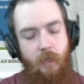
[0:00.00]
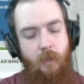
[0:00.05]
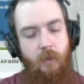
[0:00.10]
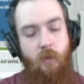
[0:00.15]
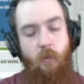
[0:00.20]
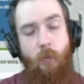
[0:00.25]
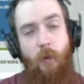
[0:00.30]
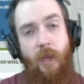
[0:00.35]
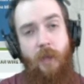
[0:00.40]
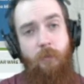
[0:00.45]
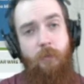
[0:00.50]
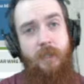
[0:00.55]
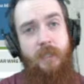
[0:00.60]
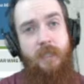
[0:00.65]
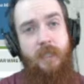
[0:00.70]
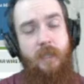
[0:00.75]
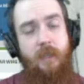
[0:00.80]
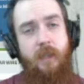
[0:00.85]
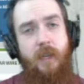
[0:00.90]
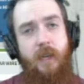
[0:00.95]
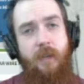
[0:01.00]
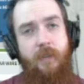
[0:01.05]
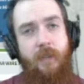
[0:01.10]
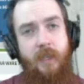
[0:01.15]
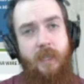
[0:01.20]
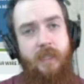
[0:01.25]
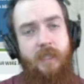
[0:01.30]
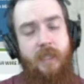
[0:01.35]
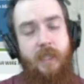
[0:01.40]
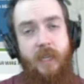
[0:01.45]
the way we see a lot of
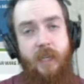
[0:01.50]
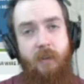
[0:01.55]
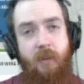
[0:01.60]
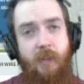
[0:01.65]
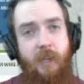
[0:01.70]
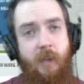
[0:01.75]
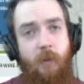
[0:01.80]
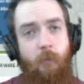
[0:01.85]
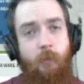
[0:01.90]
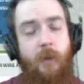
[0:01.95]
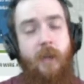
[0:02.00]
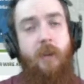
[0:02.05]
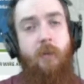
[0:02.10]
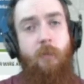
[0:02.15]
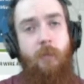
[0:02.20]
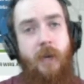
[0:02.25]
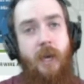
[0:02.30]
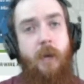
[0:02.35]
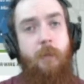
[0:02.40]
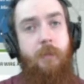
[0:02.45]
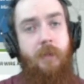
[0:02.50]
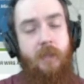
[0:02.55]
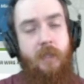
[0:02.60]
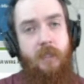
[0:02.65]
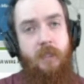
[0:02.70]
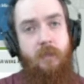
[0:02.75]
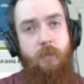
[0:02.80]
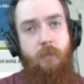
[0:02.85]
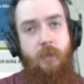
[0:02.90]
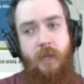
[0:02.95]
the hysteria around
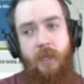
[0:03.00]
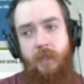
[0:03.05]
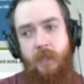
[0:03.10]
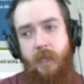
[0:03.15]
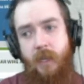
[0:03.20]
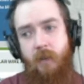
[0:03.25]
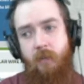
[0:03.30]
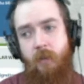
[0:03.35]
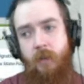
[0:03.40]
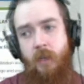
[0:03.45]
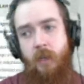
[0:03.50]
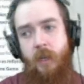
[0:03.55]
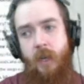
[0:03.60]
populism right now.